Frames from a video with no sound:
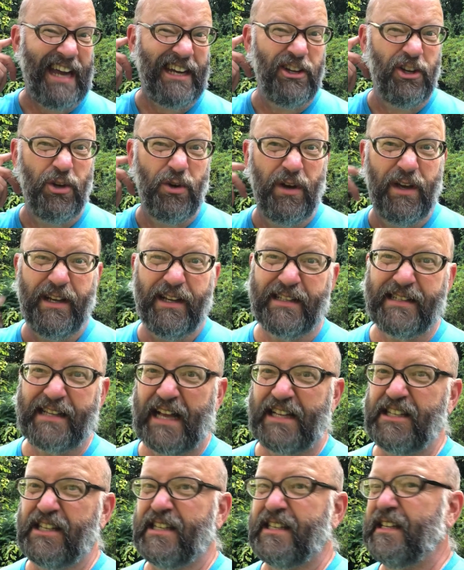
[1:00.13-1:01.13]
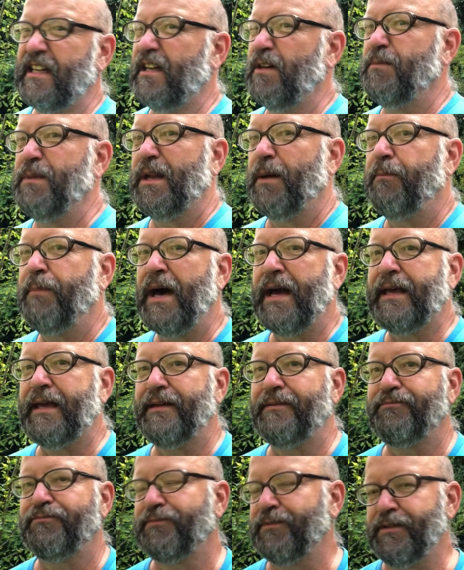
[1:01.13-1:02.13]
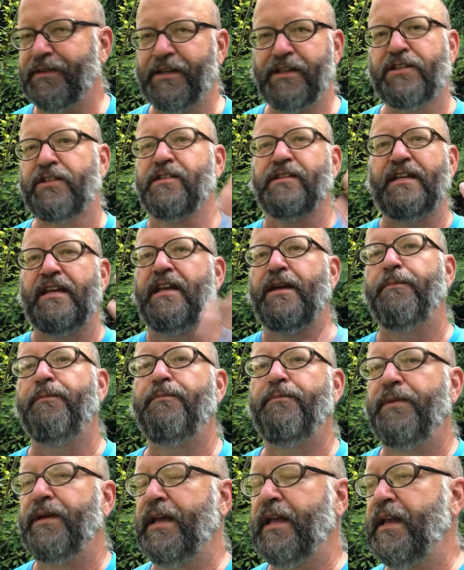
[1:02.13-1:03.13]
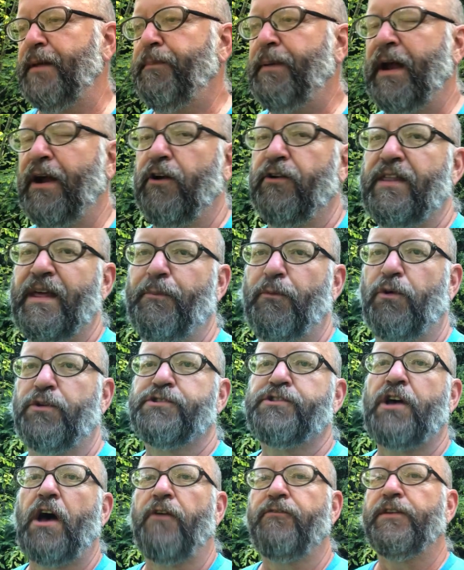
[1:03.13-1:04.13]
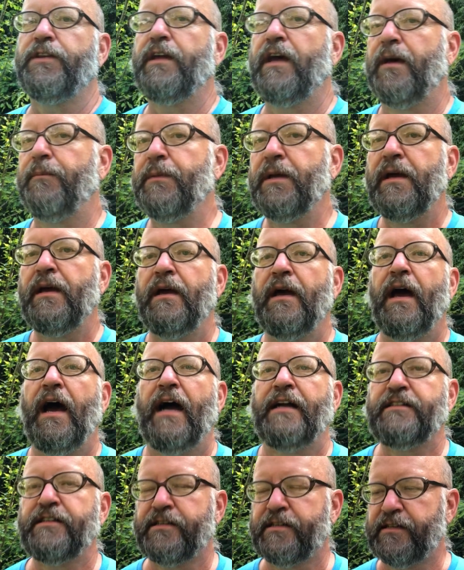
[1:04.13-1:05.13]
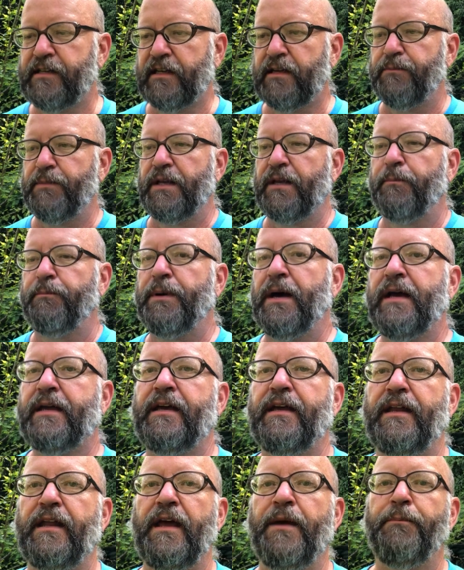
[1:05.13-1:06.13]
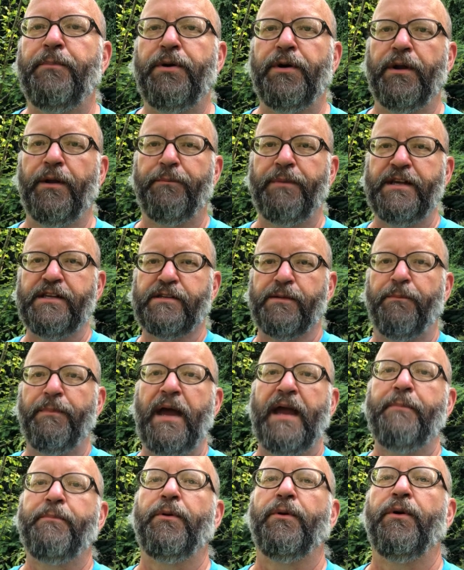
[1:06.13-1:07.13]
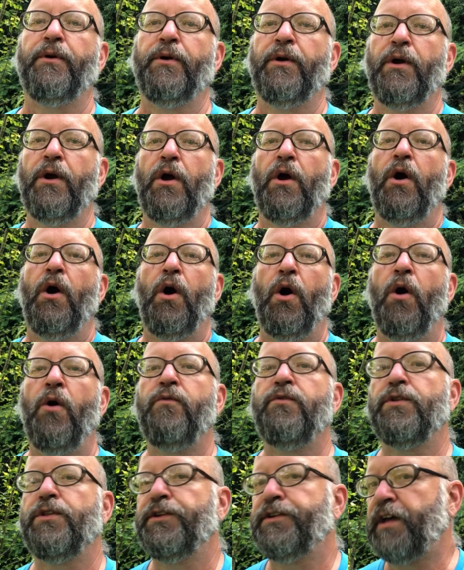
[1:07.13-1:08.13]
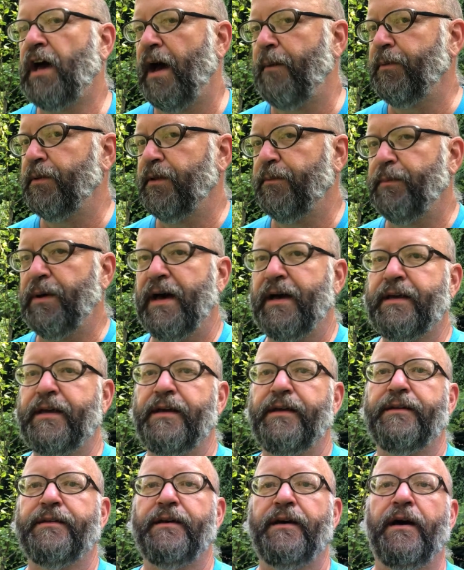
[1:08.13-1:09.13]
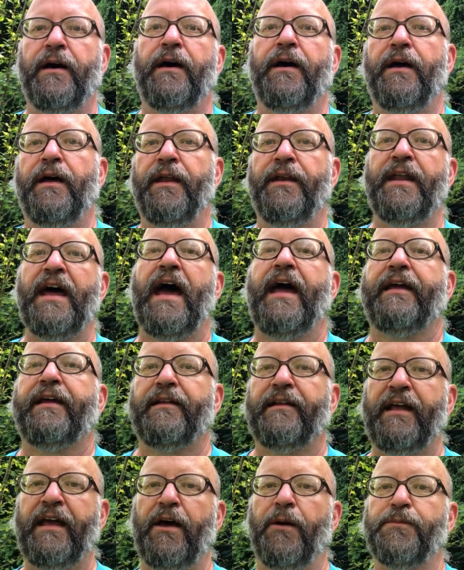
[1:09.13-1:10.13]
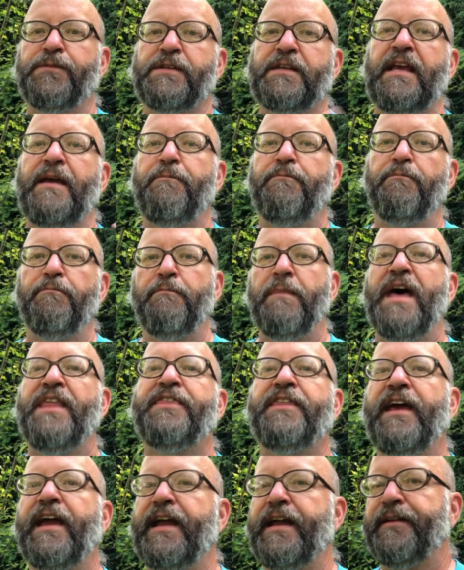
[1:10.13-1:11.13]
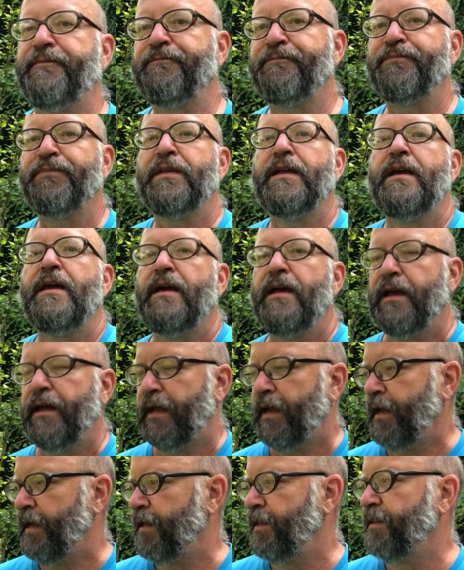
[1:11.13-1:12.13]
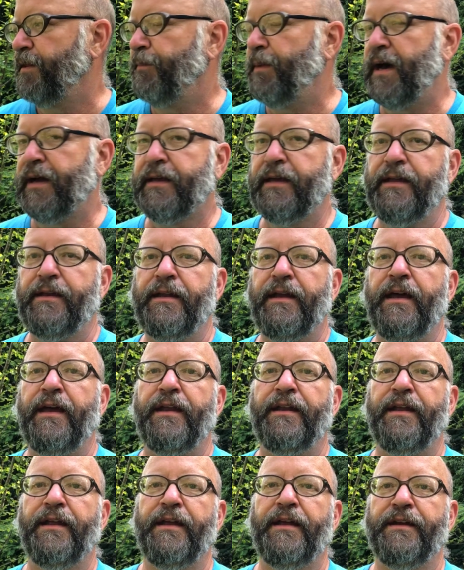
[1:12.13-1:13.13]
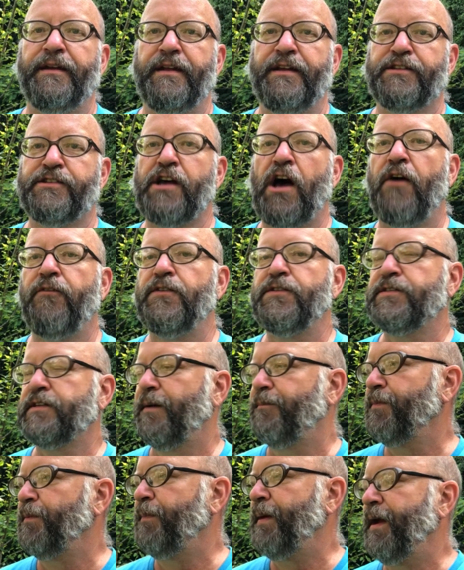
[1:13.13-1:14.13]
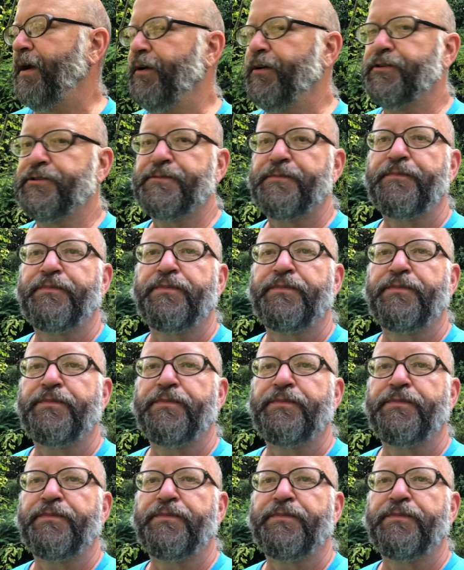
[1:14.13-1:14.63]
do it is I just stick them in a bucket. This is any pear that I'm going to soften up. I just stick them in a bucket and put a piece of paper over the top of the bucket. And that helps keep methane in the bucket and it softens up the pears.